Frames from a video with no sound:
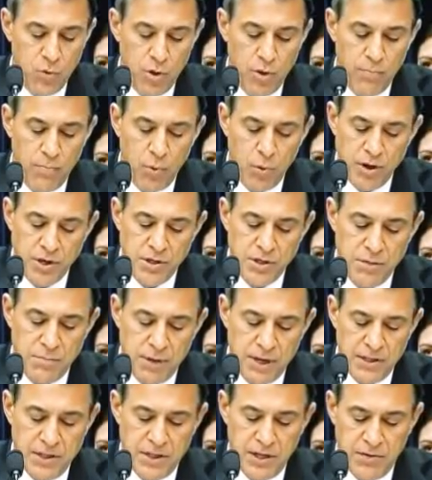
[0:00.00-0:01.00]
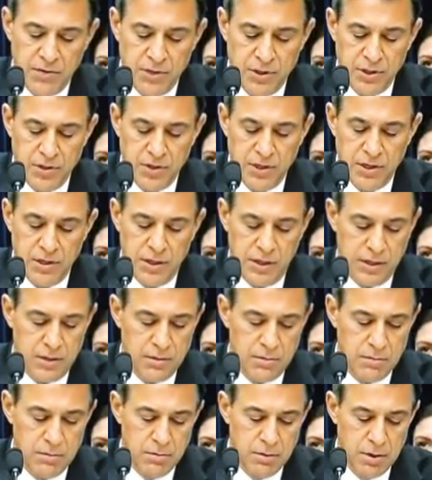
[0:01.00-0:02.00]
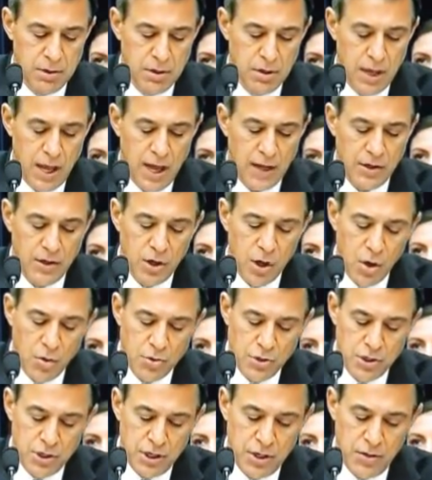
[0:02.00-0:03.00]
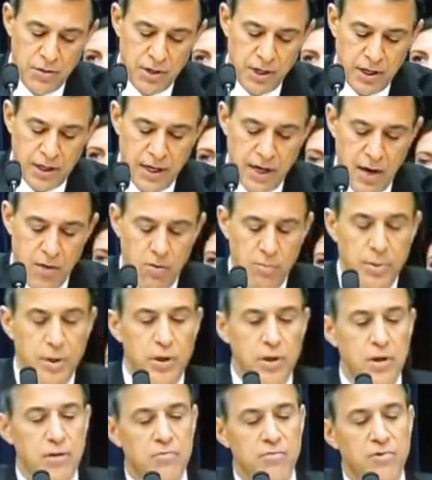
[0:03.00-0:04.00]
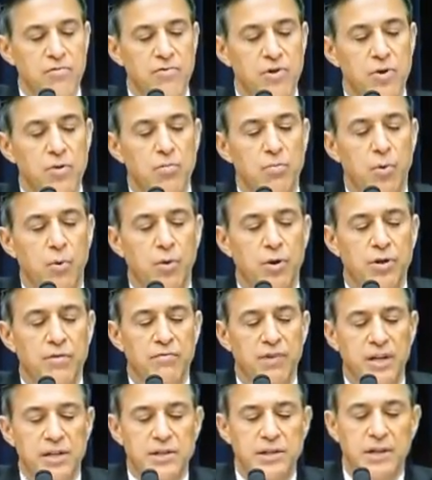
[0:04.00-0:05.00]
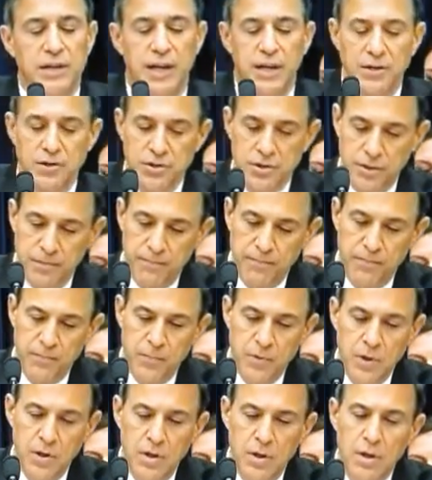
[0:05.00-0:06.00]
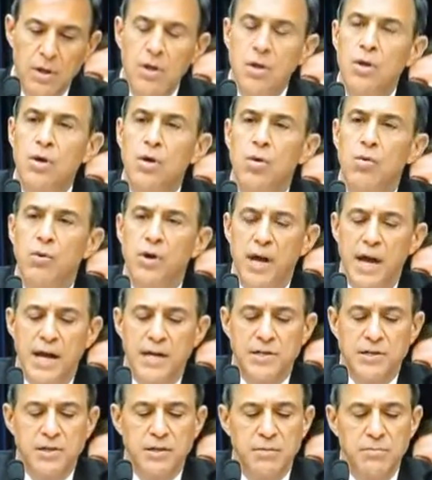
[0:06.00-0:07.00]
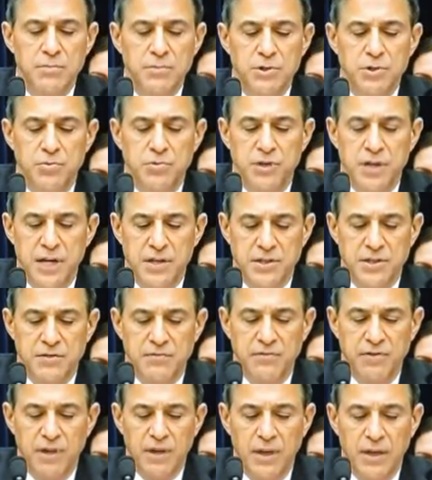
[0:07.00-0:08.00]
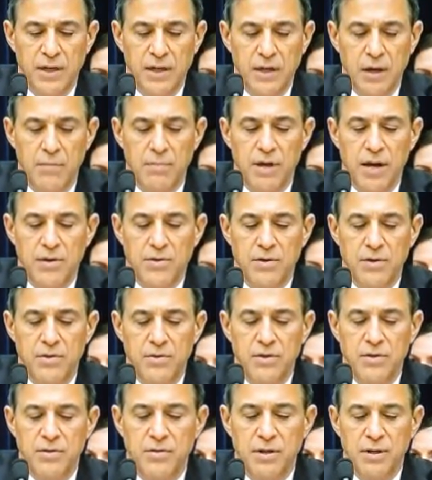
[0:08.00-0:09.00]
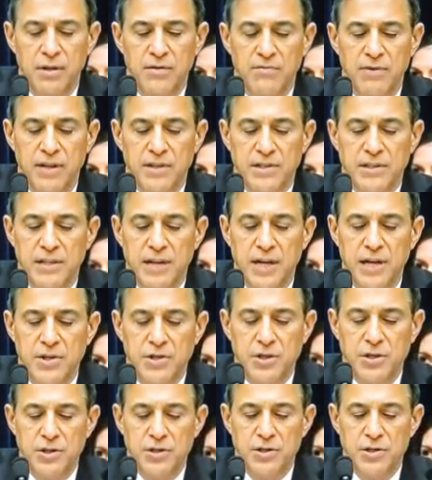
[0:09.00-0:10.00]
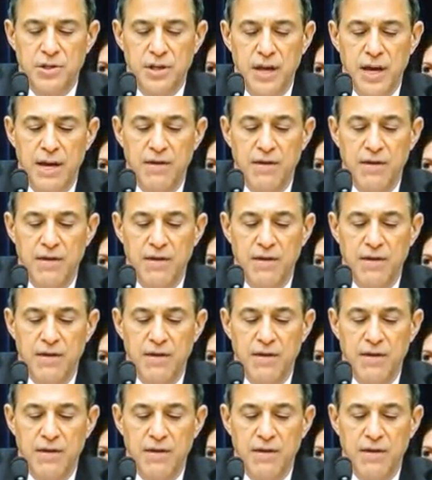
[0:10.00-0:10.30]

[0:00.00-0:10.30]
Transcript: appointed by Secretary Clinton and co-chaired the Accountability Review Board investigation. We asked them to testify about their investigations and